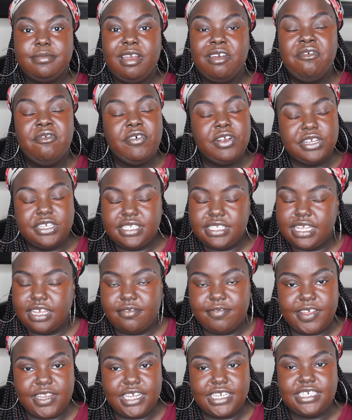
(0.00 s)
my first stick
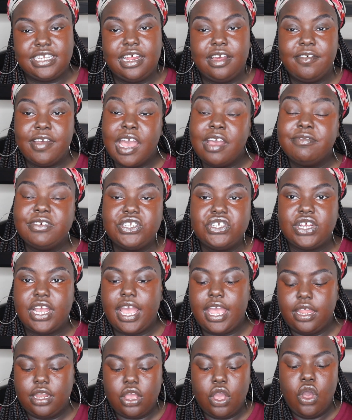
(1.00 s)
foundation I've ever
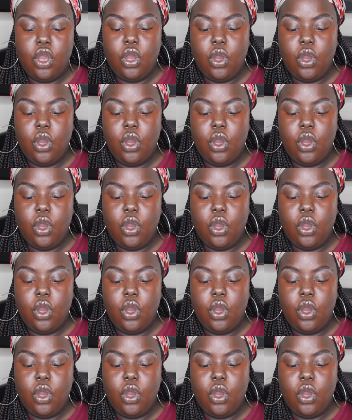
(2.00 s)
tried.